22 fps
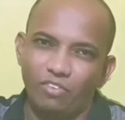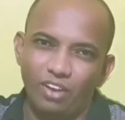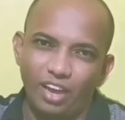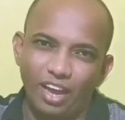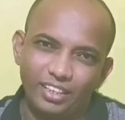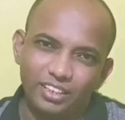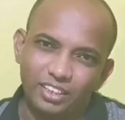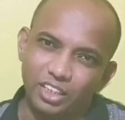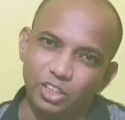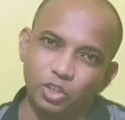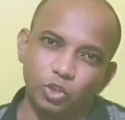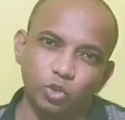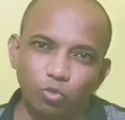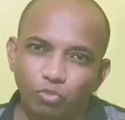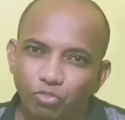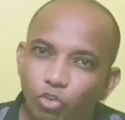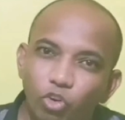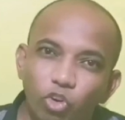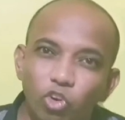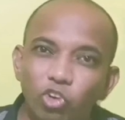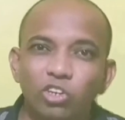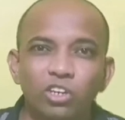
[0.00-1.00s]
we have x
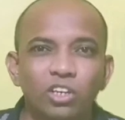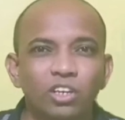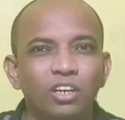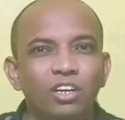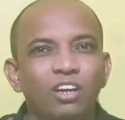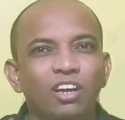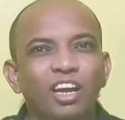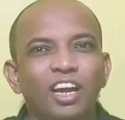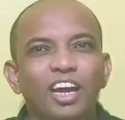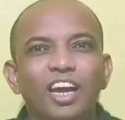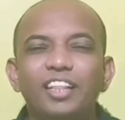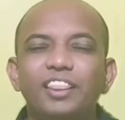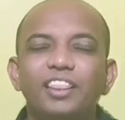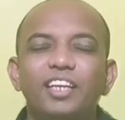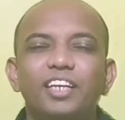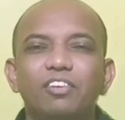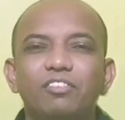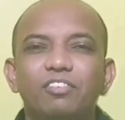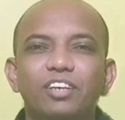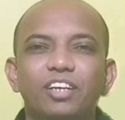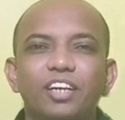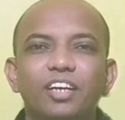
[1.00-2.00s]
raised to 4
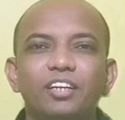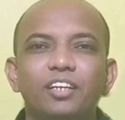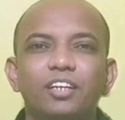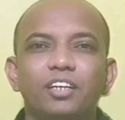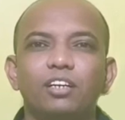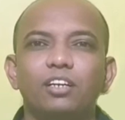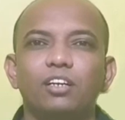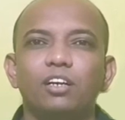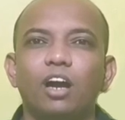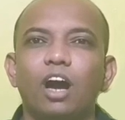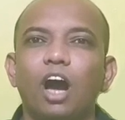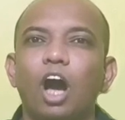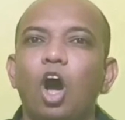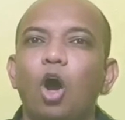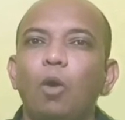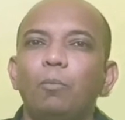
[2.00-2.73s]
in the dividend.